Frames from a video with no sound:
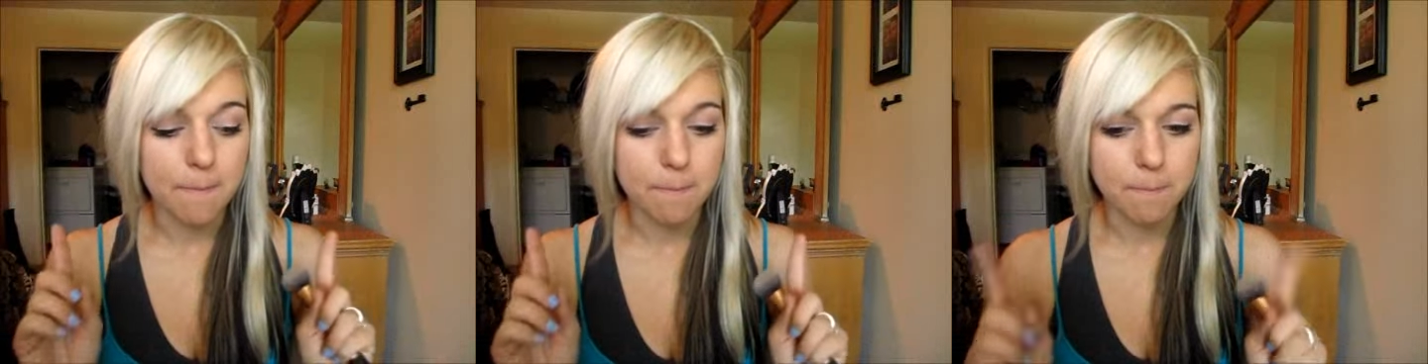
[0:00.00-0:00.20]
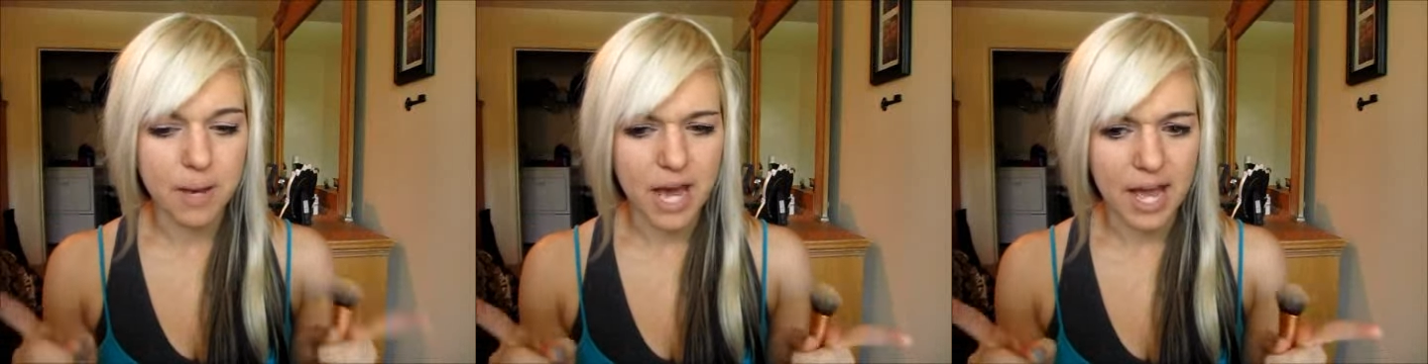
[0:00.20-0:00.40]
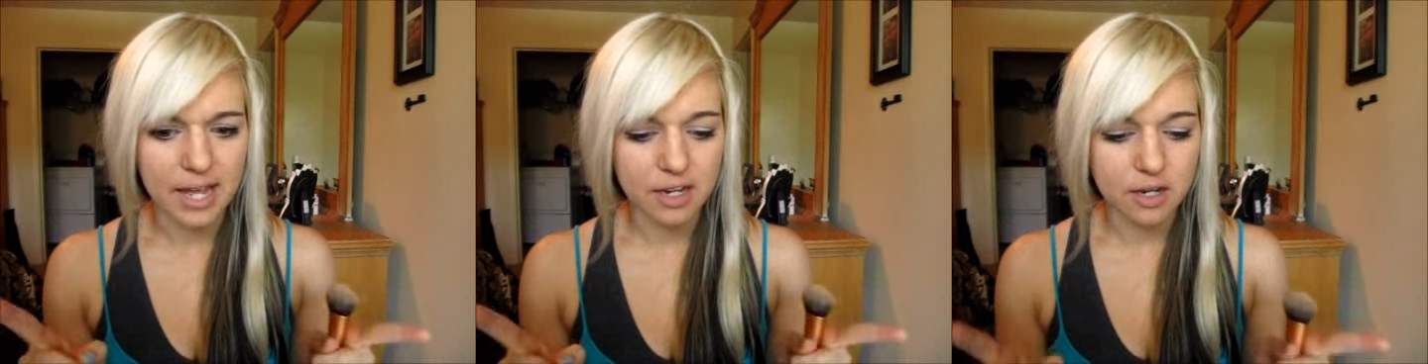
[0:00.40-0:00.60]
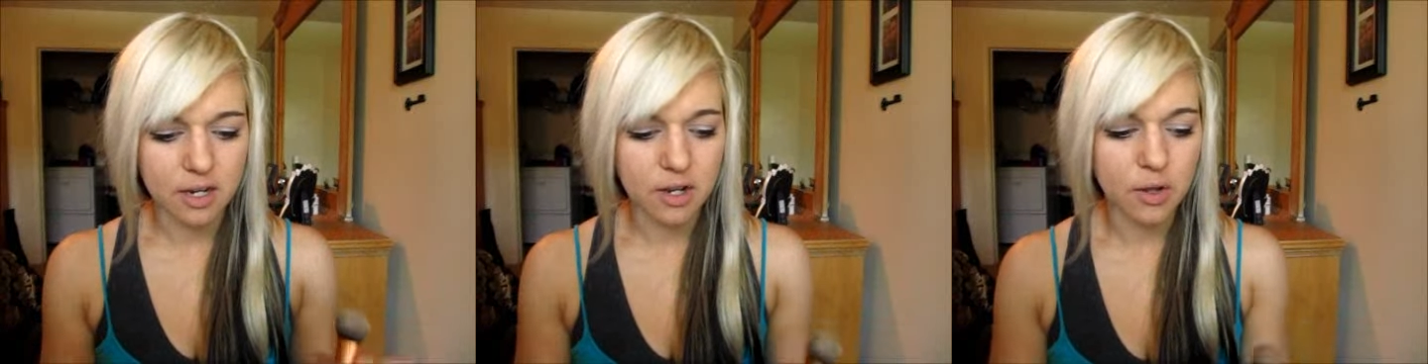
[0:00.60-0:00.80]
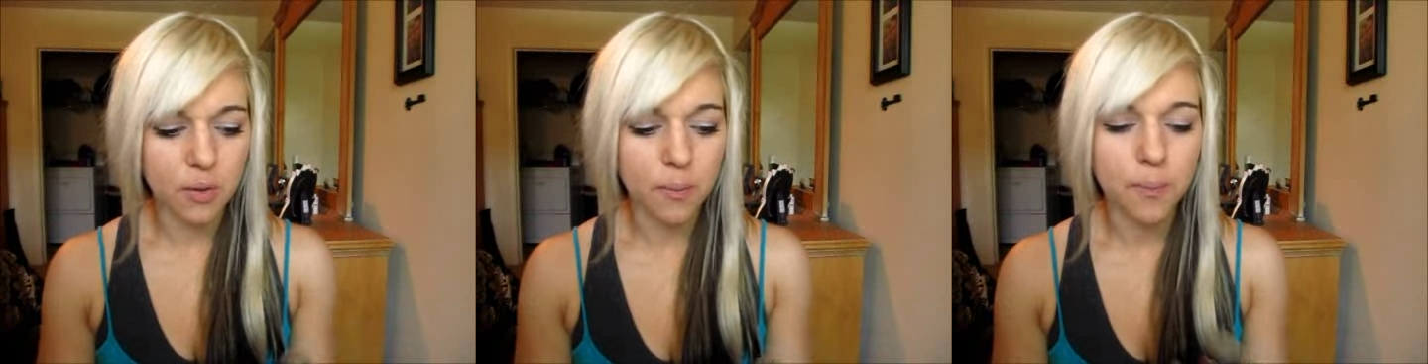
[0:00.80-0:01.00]
But
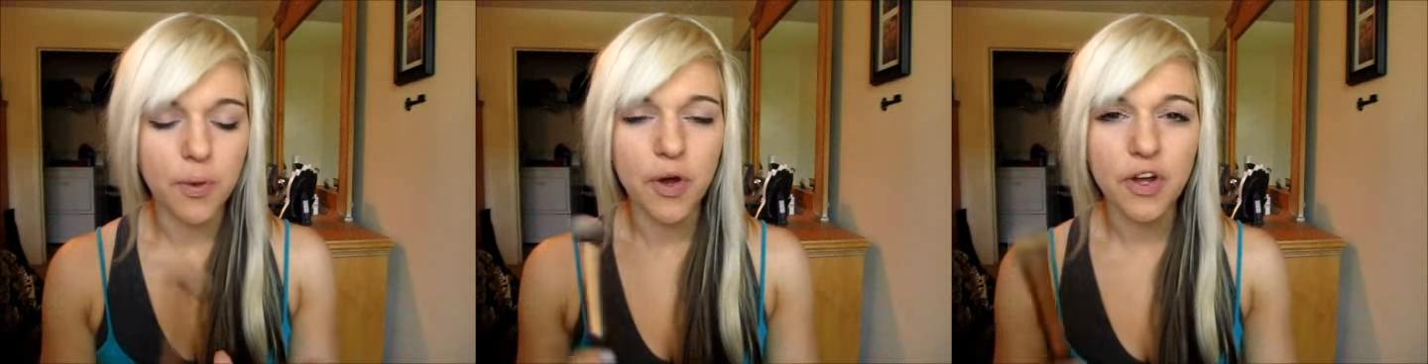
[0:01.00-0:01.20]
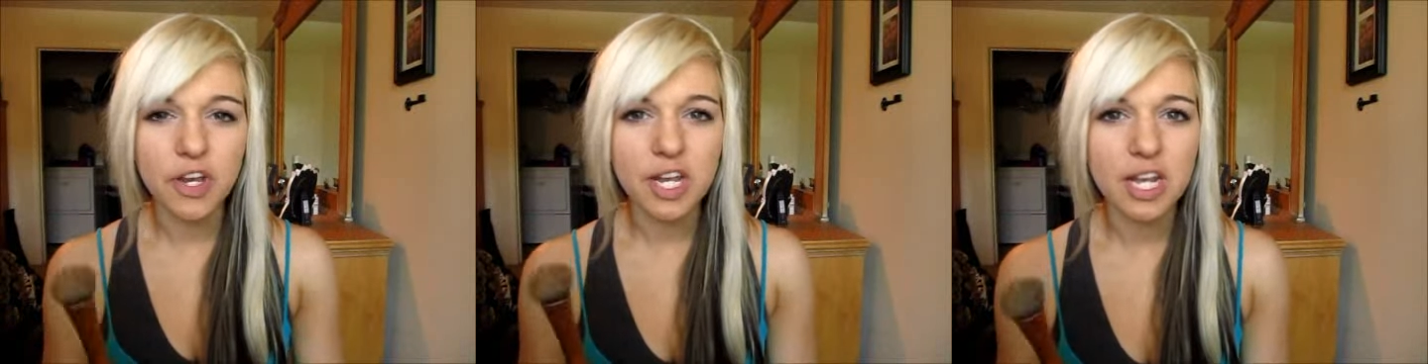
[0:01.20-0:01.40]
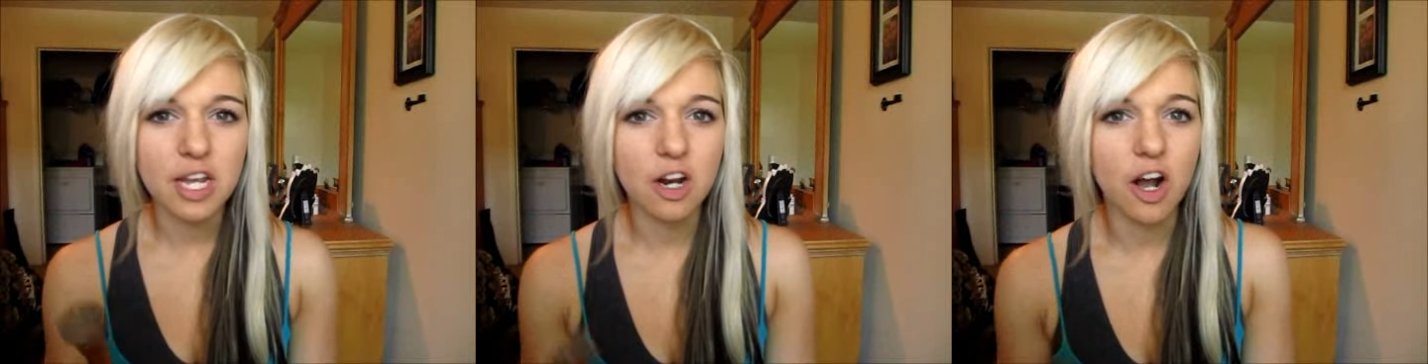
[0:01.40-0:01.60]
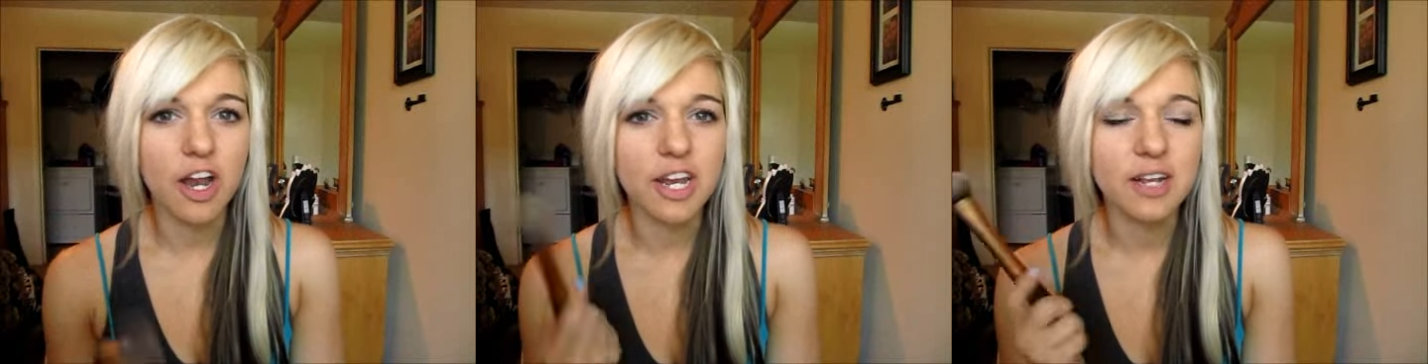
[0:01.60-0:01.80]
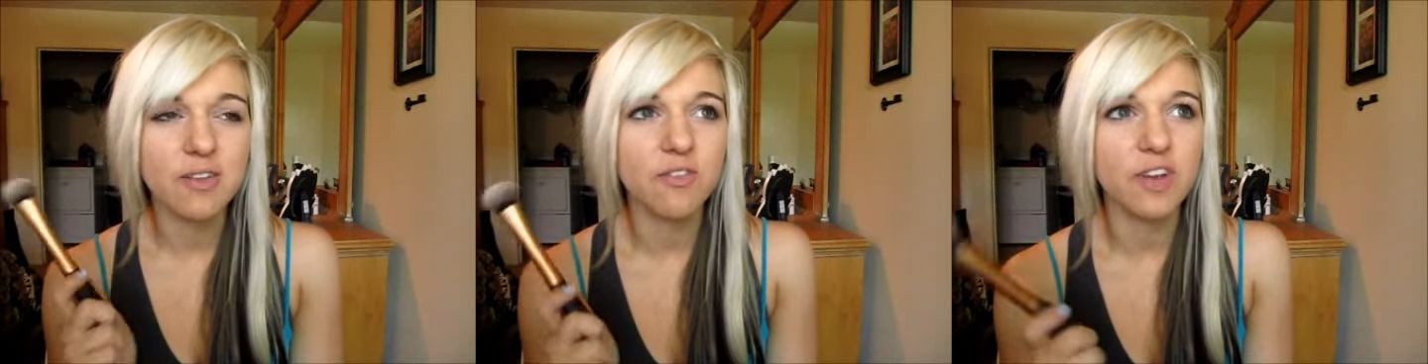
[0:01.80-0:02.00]
putting it on,
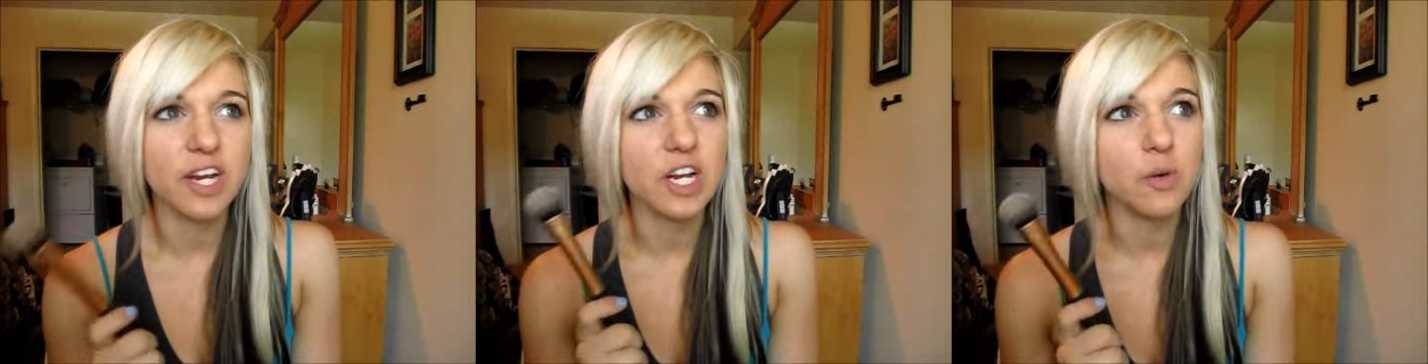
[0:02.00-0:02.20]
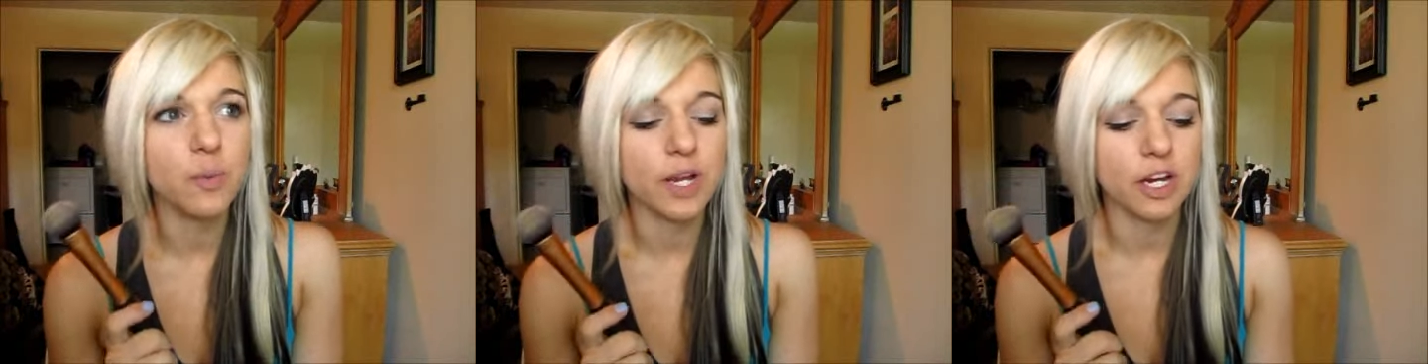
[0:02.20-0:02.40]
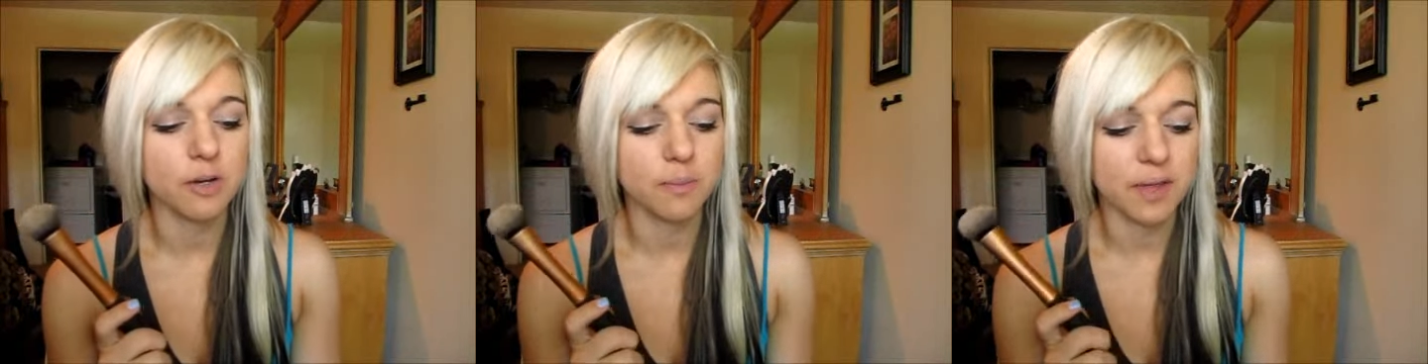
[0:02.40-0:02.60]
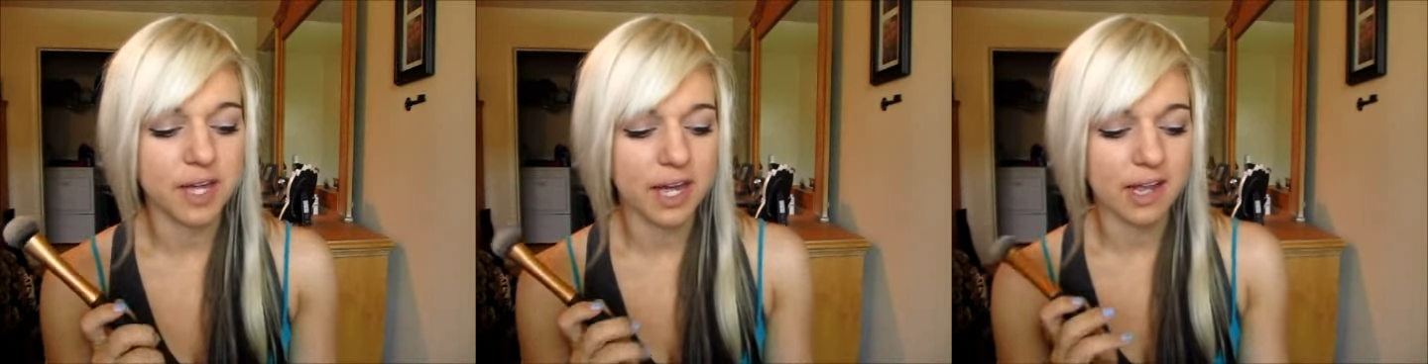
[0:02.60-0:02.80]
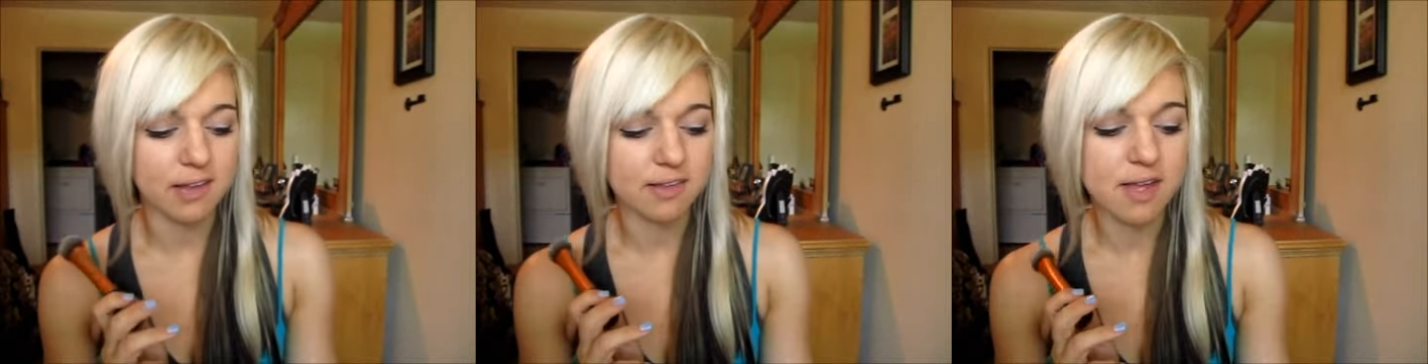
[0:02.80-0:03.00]
it's very weird
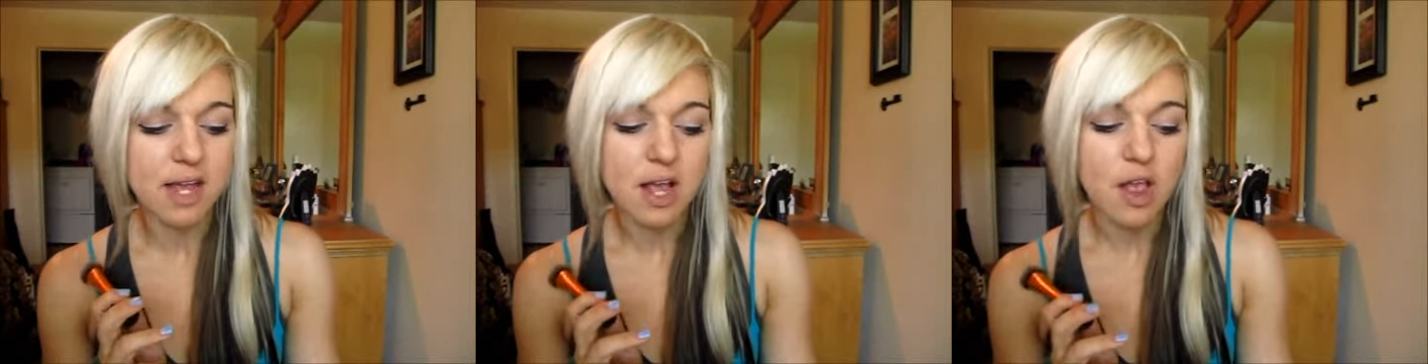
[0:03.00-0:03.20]
because